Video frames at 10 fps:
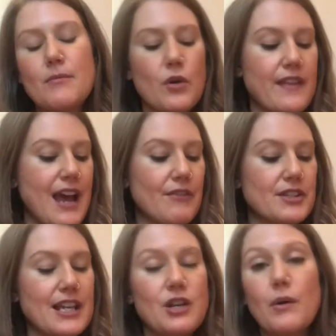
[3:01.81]
or they ever
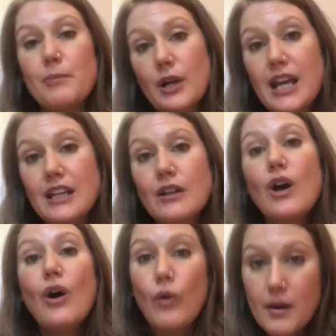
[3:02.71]
send you a booking
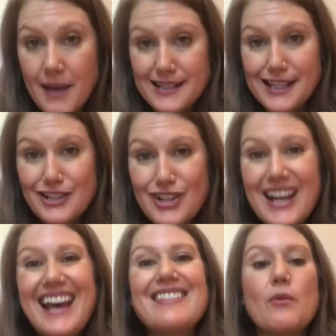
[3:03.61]
or a message,
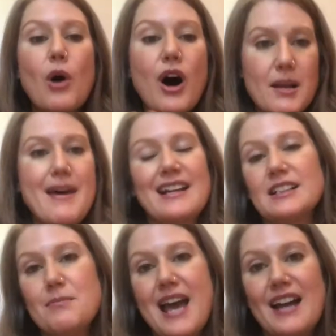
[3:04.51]
they will automatically
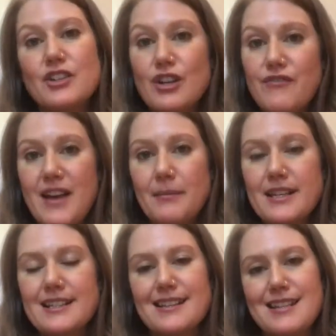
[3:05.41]
be added to your
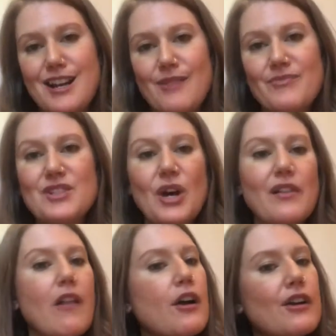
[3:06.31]
families list here. So the
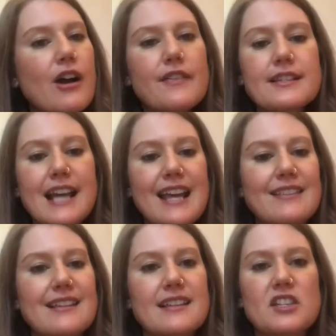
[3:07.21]
longer you're on the site,
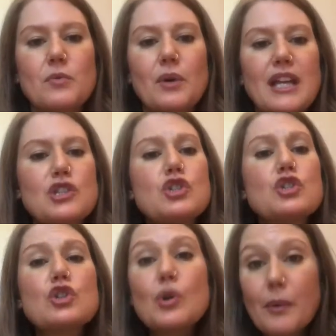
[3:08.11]
this list will get
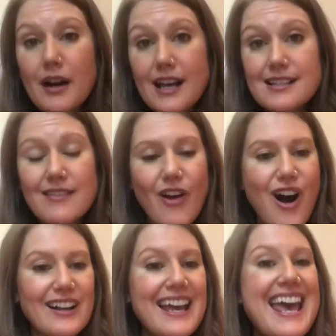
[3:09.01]
super nice and
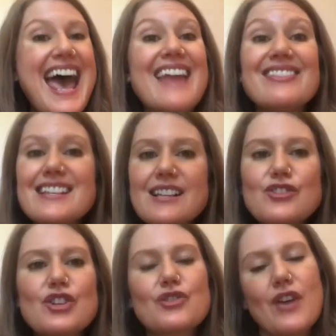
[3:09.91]
long. And this is
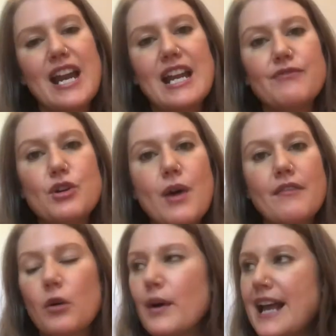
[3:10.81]
just great if you
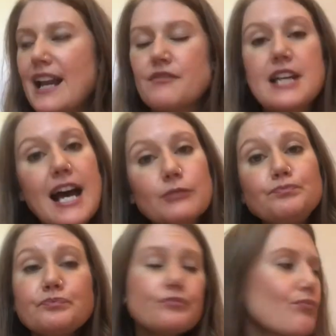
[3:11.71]
ever went out of town,
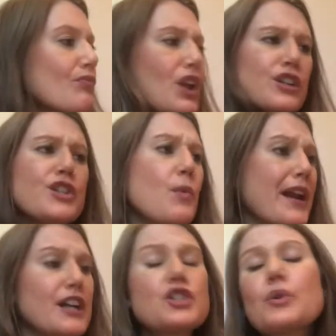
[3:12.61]
you went
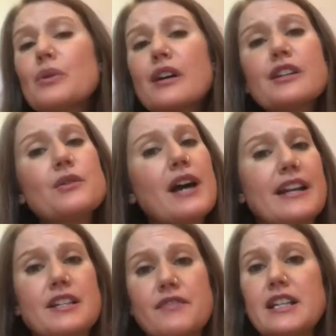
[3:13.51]
on tour, you got a
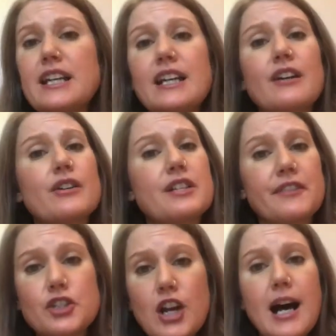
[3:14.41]
different gig or a
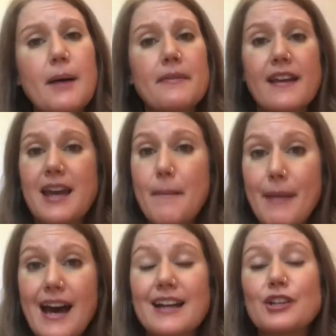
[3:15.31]
different job and then came
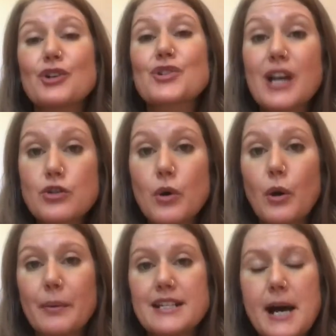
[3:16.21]
back and your schedule
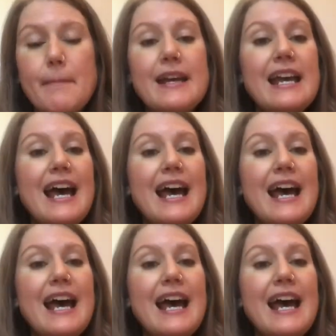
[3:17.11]
opened up.